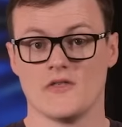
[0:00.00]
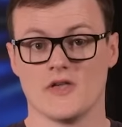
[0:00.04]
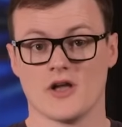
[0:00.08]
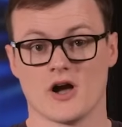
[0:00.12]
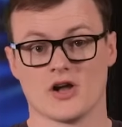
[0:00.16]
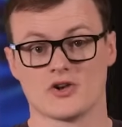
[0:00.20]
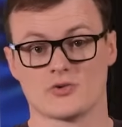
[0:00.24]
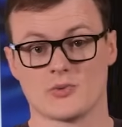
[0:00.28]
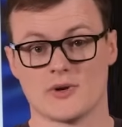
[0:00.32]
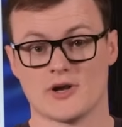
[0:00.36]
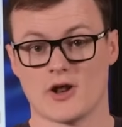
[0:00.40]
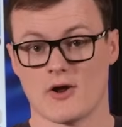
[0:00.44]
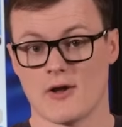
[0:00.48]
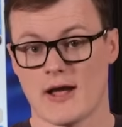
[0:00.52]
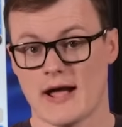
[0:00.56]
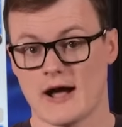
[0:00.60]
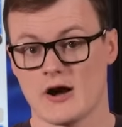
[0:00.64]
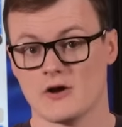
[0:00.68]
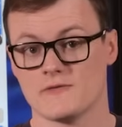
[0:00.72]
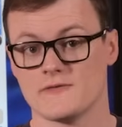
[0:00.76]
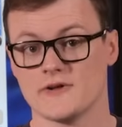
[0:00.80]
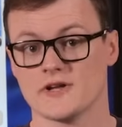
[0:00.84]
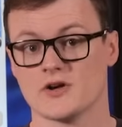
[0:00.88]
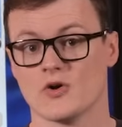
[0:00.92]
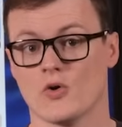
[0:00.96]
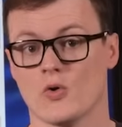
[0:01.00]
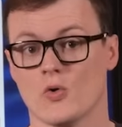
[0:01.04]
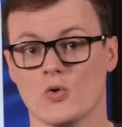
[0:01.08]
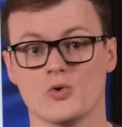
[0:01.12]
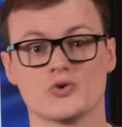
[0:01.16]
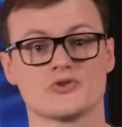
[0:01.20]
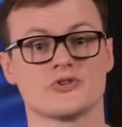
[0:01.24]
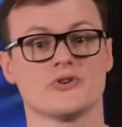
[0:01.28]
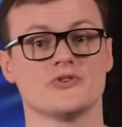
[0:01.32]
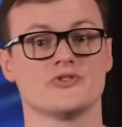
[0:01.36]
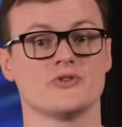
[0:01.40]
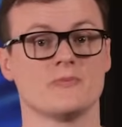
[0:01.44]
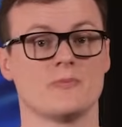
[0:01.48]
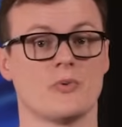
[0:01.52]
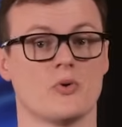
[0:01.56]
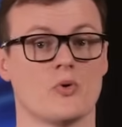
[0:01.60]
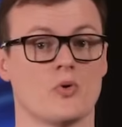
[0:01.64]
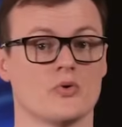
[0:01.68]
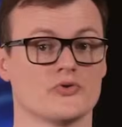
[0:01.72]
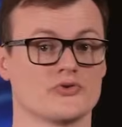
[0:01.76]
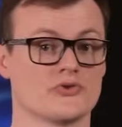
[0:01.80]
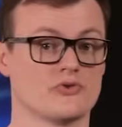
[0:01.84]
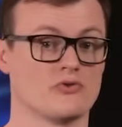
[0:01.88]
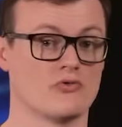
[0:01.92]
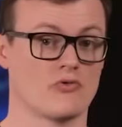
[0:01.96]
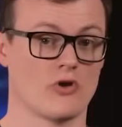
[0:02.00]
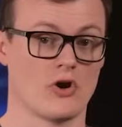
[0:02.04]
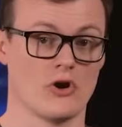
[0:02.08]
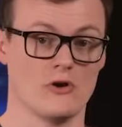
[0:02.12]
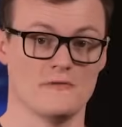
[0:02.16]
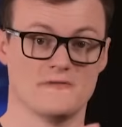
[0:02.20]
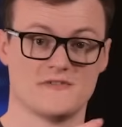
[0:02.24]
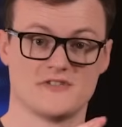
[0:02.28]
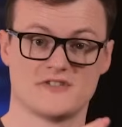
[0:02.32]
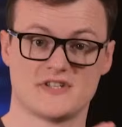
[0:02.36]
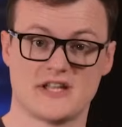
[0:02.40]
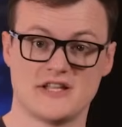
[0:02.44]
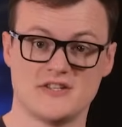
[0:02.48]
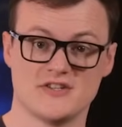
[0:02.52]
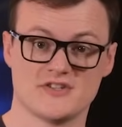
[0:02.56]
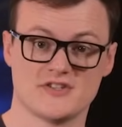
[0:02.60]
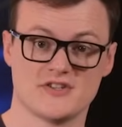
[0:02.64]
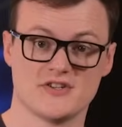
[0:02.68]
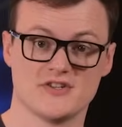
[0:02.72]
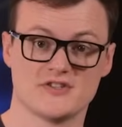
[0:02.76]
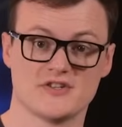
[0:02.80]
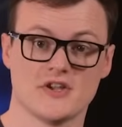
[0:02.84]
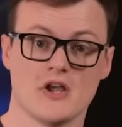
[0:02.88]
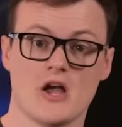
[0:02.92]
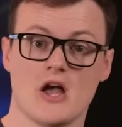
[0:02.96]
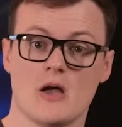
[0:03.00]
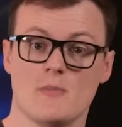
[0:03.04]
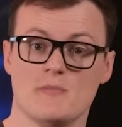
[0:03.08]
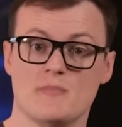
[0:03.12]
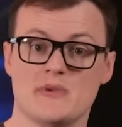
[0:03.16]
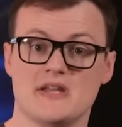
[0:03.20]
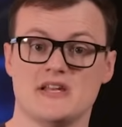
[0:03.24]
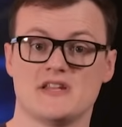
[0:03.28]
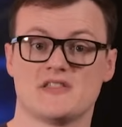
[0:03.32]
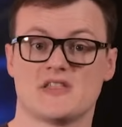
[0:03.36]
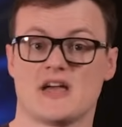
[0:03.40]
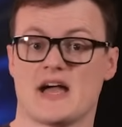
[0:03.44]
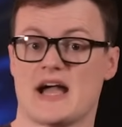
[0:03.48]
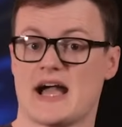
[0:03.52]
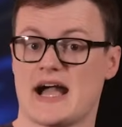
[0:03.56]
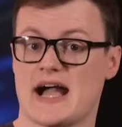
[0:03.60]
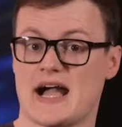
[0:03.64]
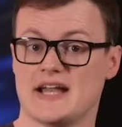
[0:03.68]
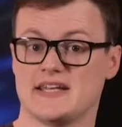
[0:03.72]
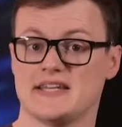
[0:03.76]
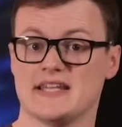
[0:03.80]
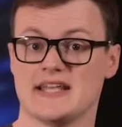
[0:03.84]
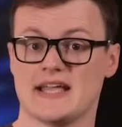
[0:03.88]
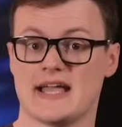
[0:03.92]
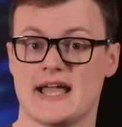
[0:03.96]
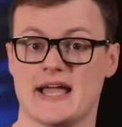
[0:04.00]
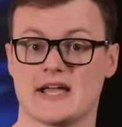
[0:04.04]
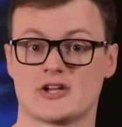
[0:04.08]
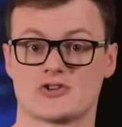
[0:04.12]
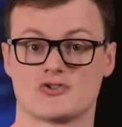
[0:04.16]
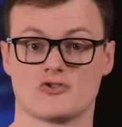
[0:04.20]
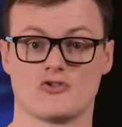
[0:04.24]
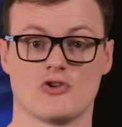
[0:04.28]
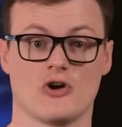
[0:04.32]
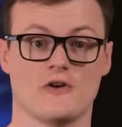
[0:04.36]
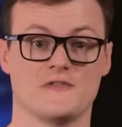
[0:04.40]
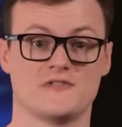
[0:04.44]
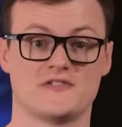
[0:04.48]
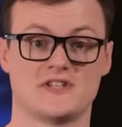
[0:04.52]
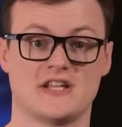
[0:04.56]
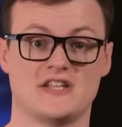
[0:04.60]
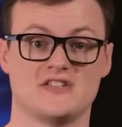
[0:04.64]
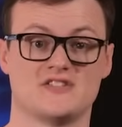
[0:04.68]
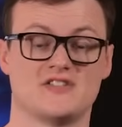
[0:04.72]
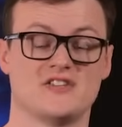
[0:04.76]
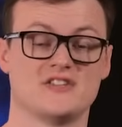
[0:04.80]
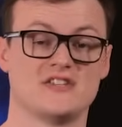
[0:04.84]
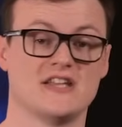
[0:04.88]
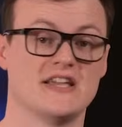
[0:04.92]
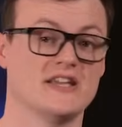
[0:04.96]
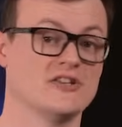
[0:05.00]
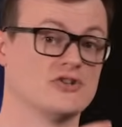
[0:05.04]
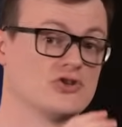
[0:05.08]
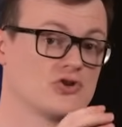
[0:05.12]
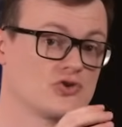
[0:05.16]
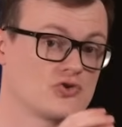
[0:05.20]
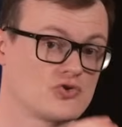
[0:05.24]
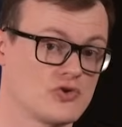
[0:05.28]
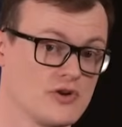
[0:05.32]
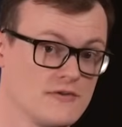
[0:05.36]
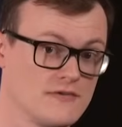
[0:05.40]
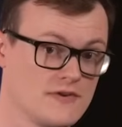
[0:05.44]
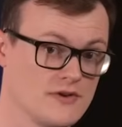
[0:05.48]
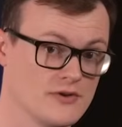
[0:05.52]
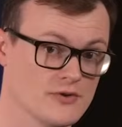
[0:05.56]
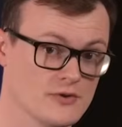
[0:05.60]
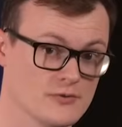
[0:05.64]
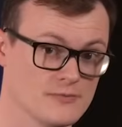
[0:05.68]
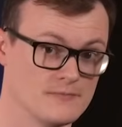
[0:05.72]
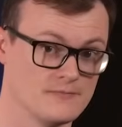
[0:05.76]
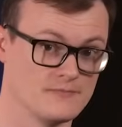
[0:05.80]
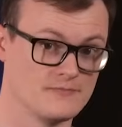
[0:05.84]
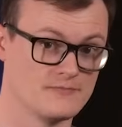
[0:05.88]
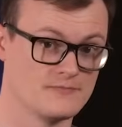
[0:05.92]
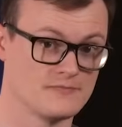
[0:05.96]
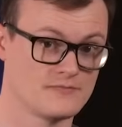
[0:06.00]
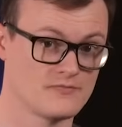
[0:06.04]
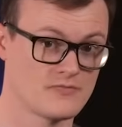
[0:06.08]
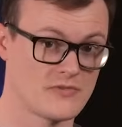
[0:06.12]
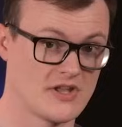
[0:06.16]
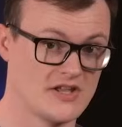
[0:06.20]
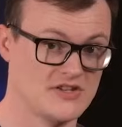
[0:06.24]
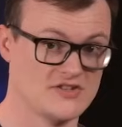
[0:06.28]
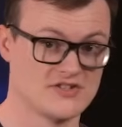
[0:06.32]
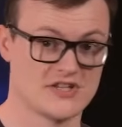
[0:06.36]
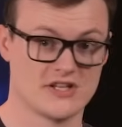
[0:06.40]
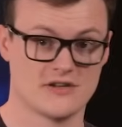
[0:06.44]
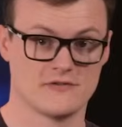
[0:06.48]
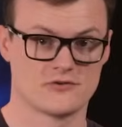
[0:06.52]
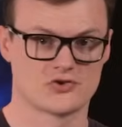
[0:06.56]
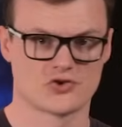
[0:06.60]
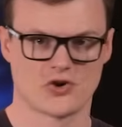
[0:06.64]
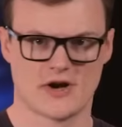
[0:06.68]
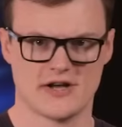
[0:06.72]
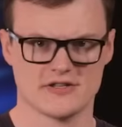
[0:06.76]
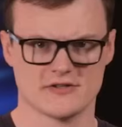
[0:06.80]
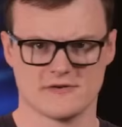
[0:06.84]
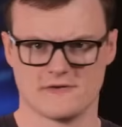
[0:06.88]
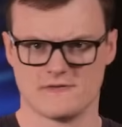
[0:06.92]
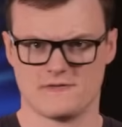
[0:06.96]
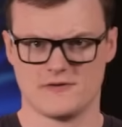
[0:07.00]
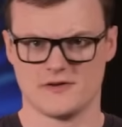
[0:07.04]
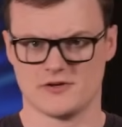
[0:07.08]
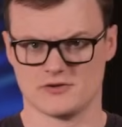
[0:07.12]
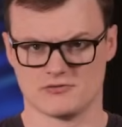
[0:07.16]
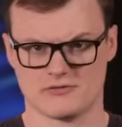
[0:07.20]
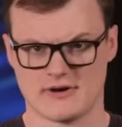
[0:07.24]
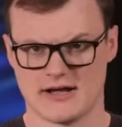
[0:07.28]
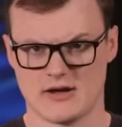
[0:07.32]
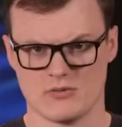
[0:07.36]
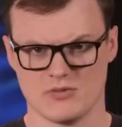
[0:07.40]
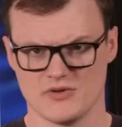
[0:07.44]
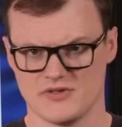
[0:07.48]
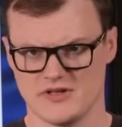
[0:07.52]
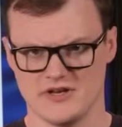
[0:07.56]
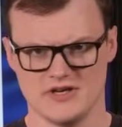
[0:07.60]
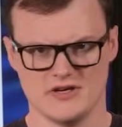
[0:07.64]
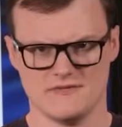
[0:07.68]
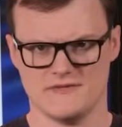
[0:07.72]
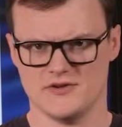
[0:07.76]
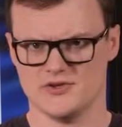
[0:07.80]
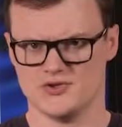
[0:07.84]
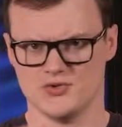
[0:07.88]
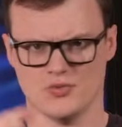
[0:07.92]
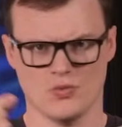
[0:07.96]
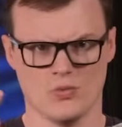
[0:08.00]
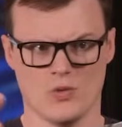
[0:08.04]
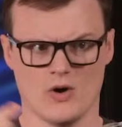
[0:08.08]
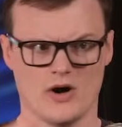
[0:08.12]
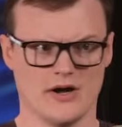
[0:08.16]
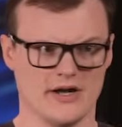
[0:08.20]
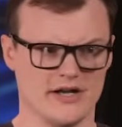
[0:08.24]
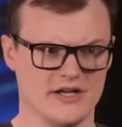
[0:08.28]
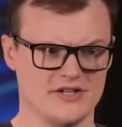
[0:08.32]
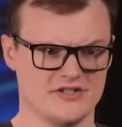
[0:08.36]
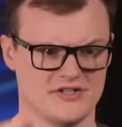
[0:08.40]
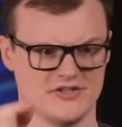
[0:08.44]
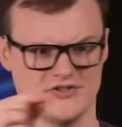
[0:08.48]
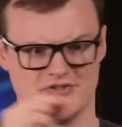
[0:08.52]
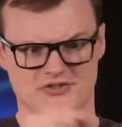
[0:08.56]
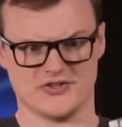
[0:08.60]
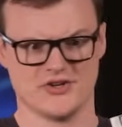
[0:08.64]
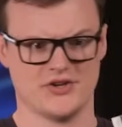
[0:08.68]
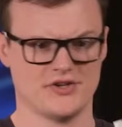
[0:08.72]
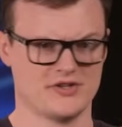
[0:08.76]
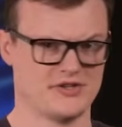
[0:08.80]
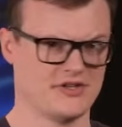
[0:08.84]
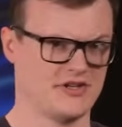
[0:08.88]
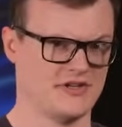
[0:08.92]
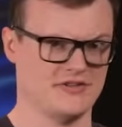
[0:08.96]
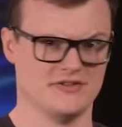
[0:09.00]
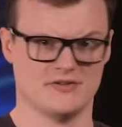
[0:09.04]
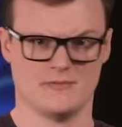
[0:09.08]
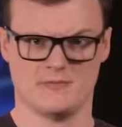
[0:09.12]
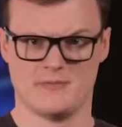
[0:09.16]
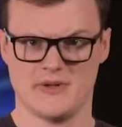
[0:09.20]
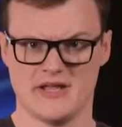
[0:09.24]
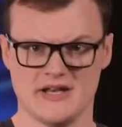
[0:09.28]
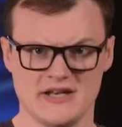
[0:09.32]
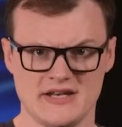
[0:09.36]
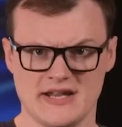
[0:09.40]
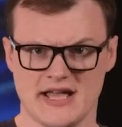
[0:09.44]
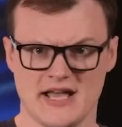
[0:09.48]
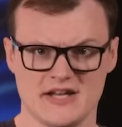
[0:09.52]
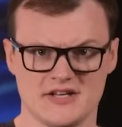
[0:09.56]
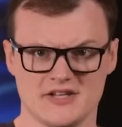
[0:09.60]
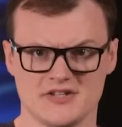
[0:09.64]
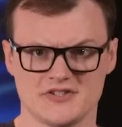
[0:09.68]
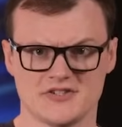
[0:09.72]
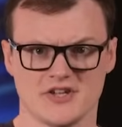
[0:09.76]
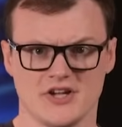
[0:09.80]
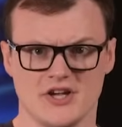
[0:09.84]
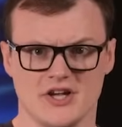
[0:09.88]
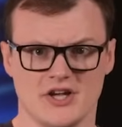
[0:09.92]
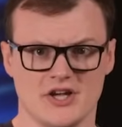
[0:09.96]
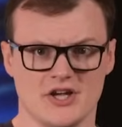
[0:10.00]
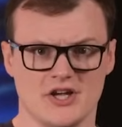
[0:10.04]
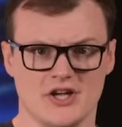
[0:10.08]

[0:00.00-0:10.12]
the Arduino Alvik also supports Grove sensors, meaning that adding extra Grove sensors is trivial. Instead of trying to fit around with individual wires inserted into pin headers,